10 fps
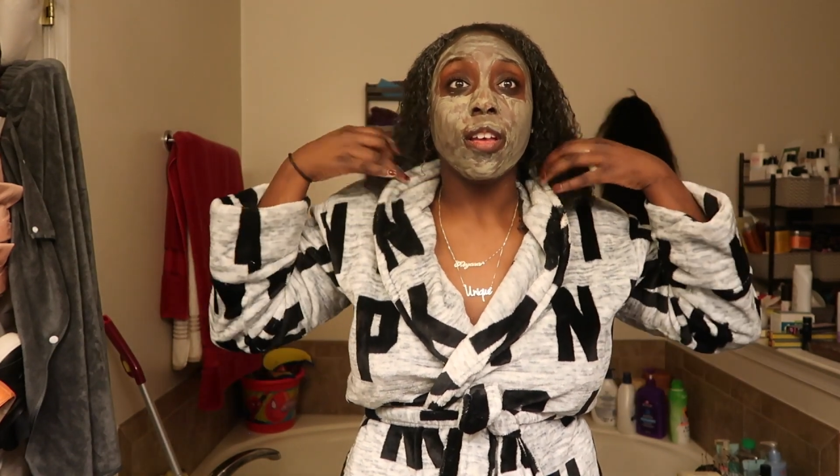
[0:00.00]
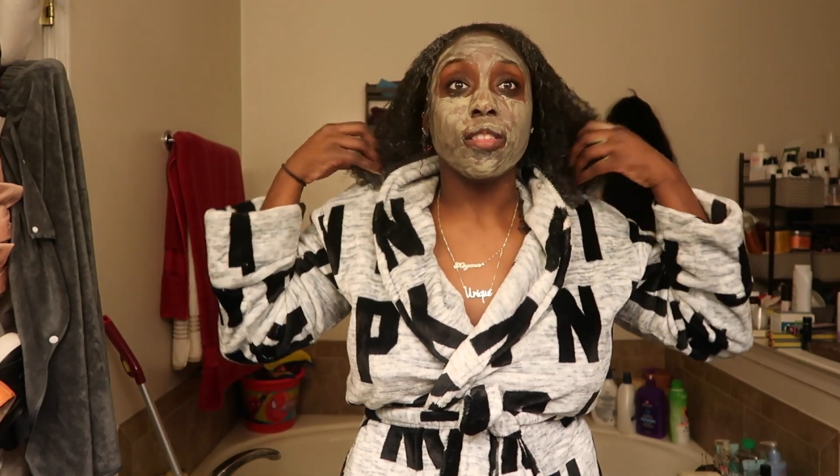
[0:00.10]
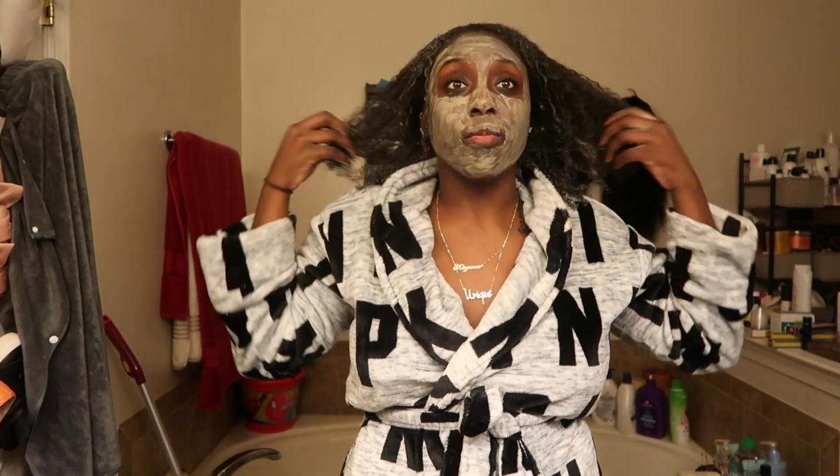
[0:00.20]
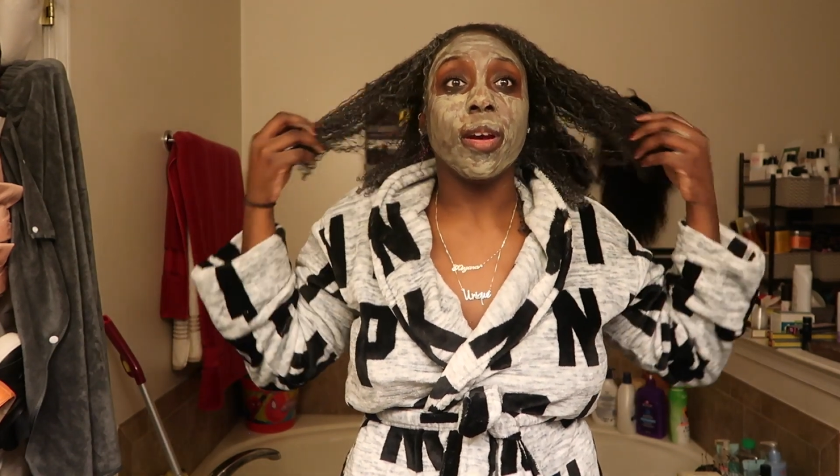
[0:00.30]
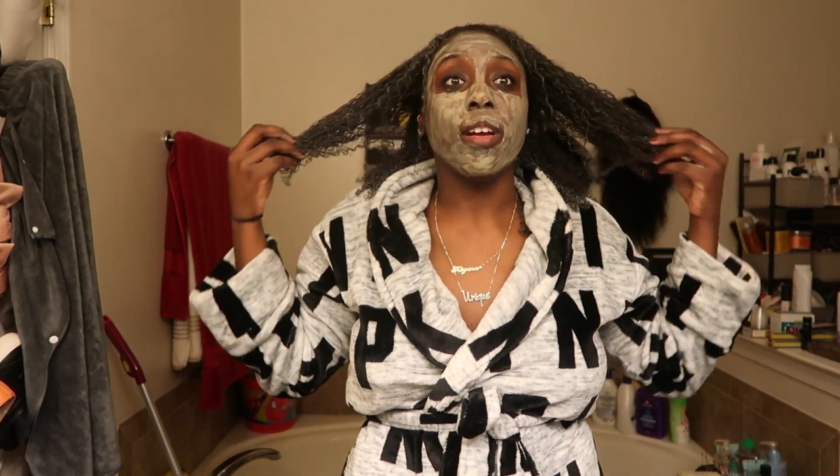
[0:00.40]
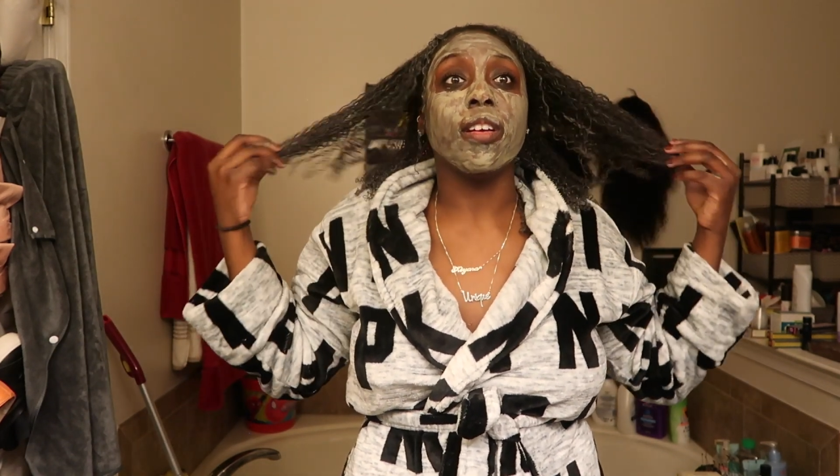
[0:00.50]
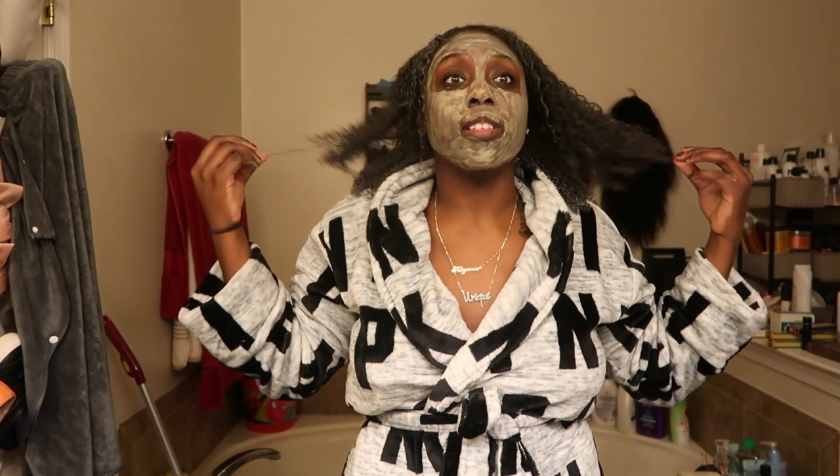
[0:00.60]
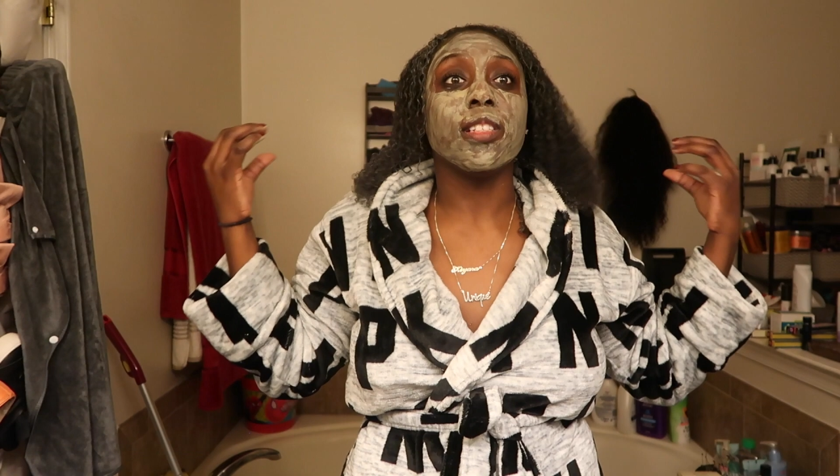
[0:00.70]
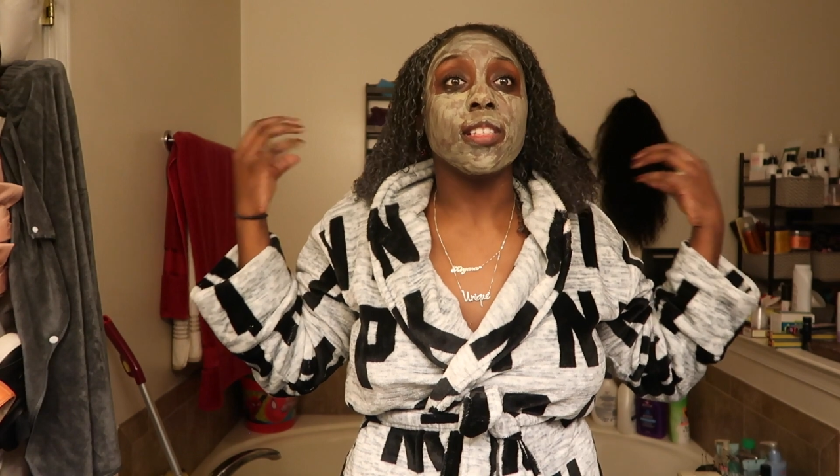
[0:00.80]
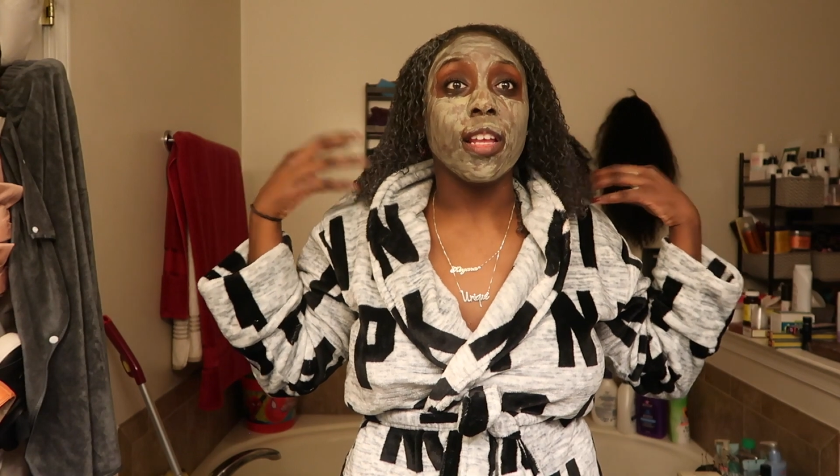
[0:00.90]
So if my hair
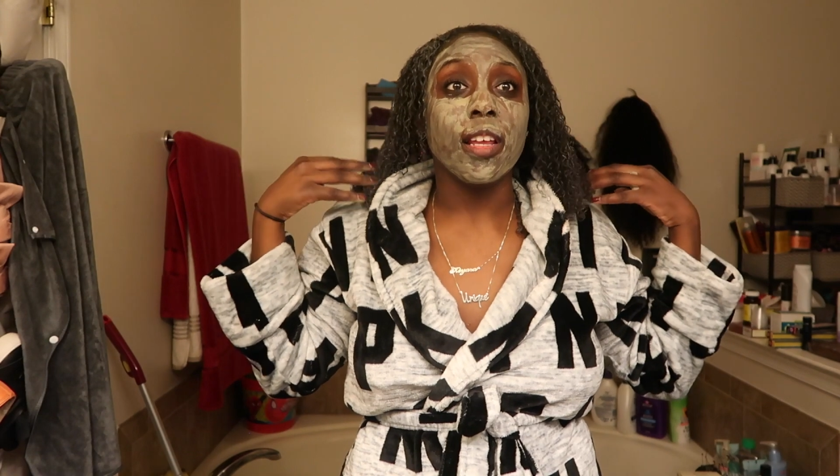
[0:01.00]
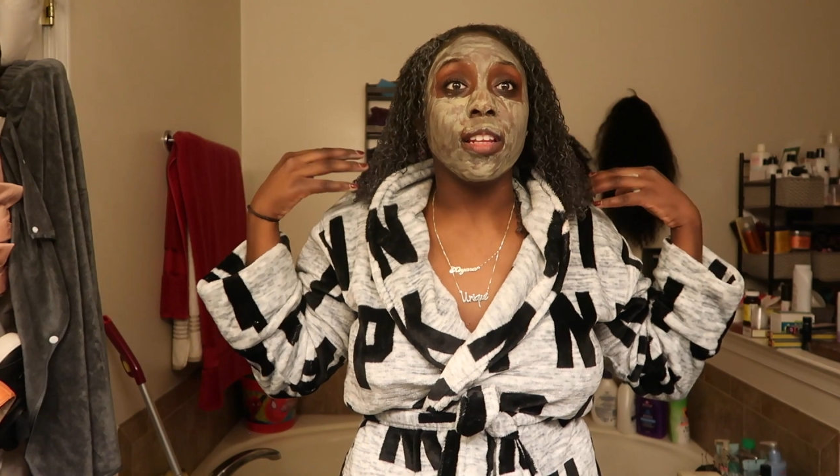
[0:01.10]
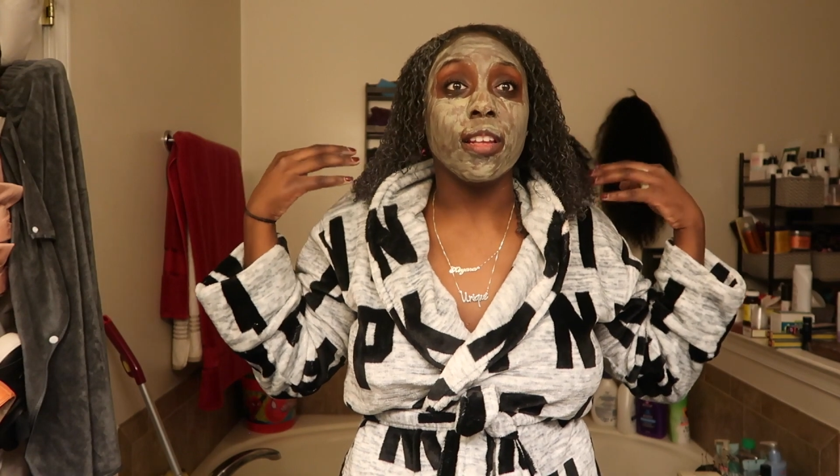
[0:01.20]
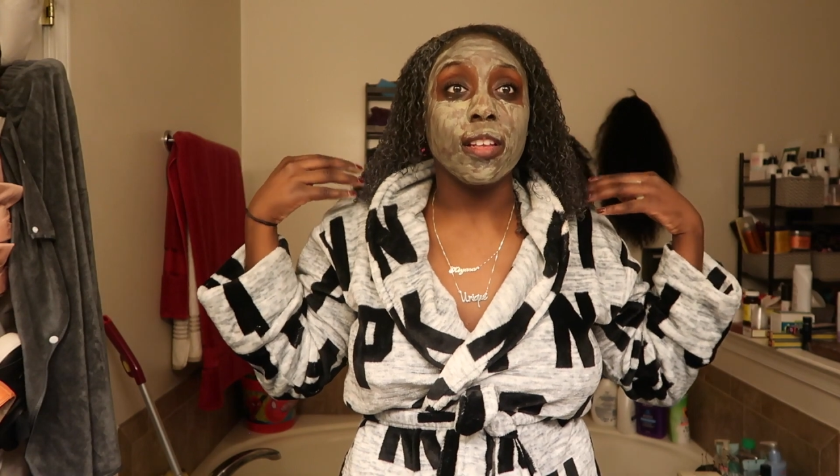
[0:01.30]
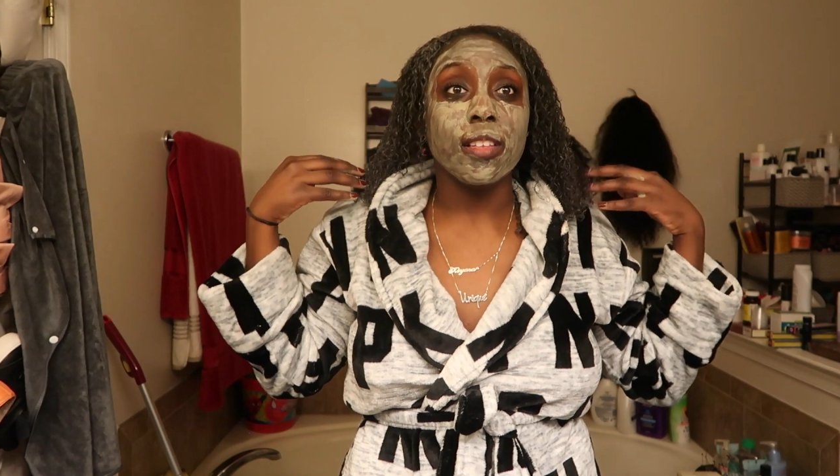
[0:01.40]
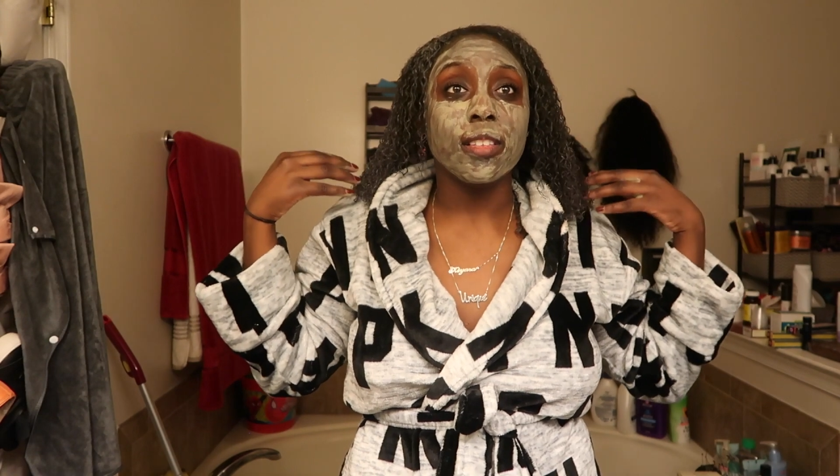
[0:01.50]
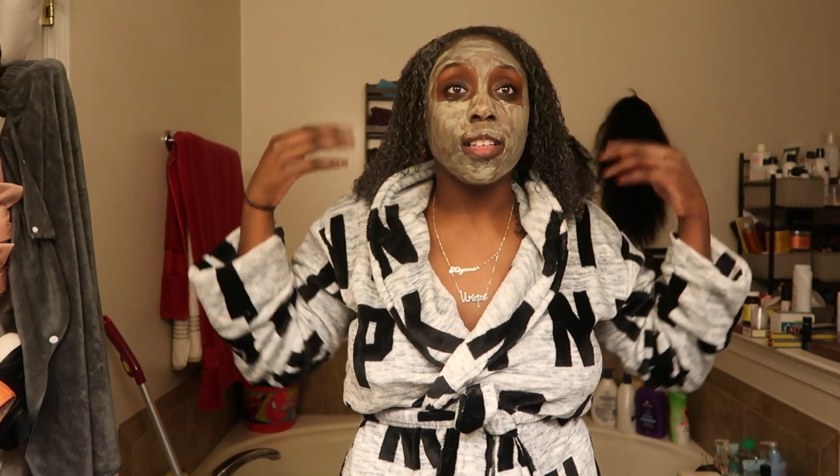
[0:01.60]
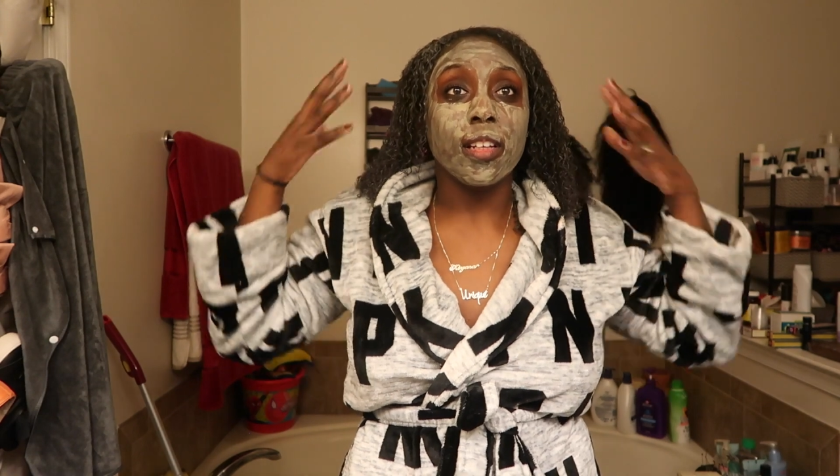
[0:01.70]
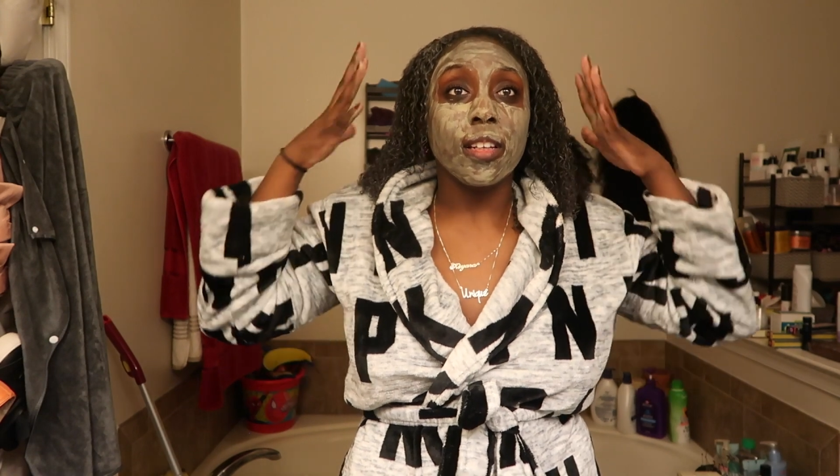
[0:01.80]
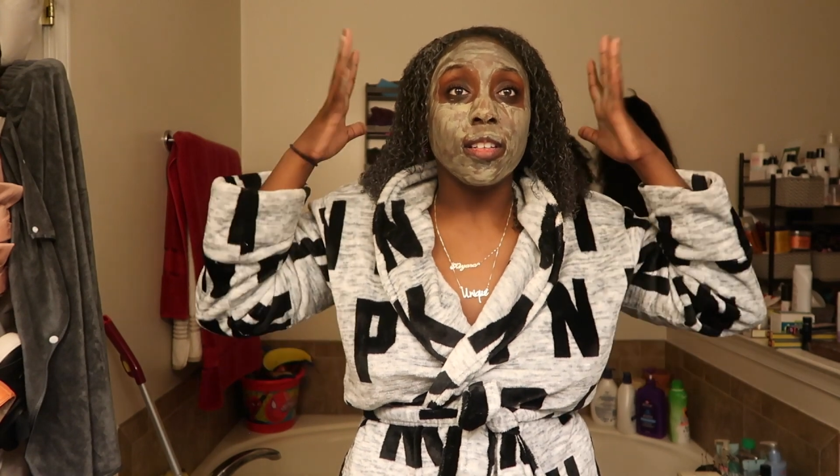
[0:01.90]
can just stay like this
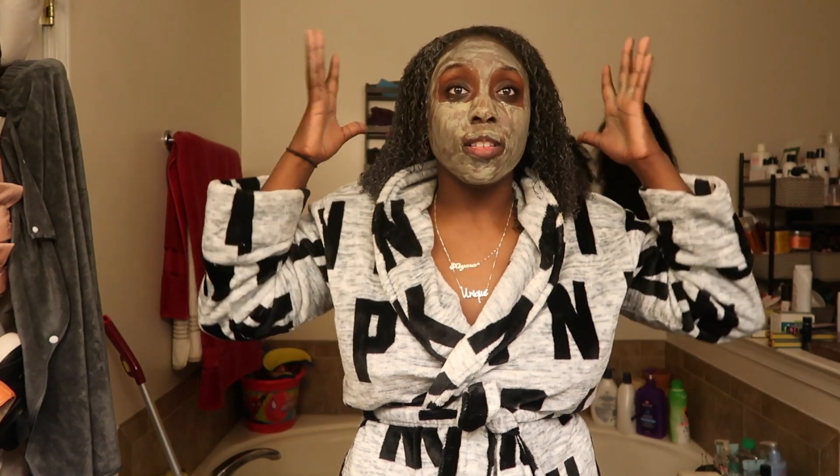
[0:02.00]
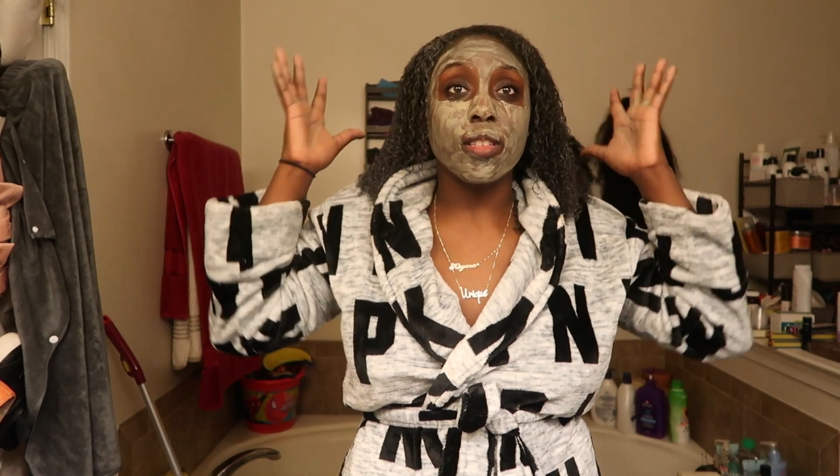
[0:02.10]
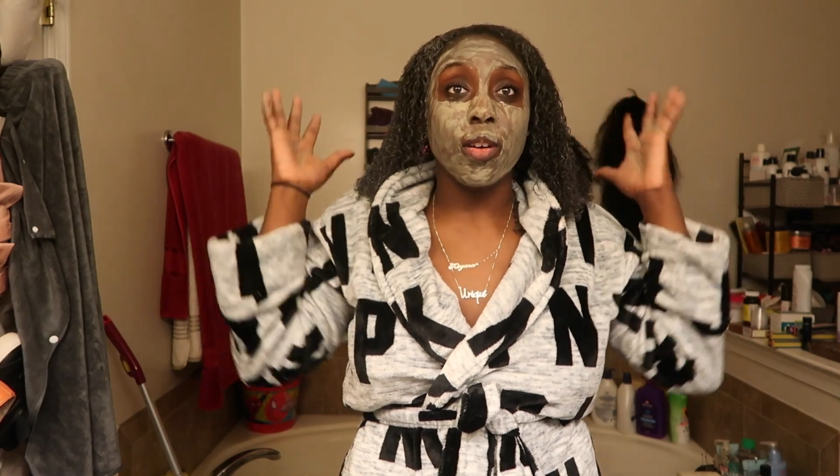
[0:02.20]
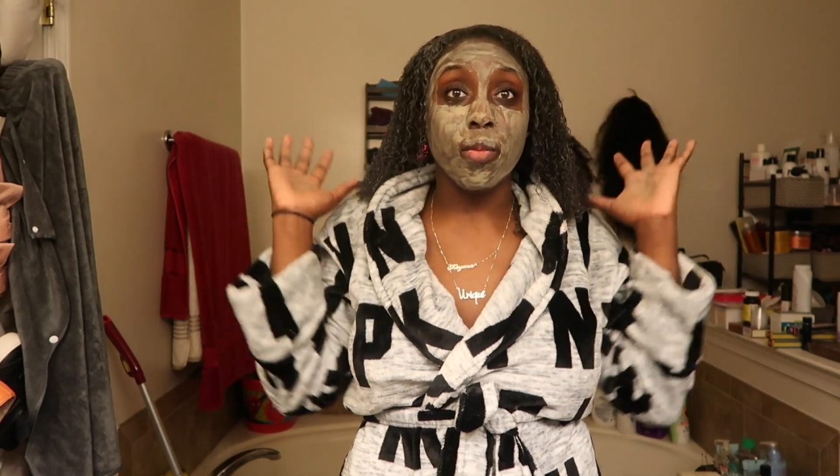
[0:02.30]
and then just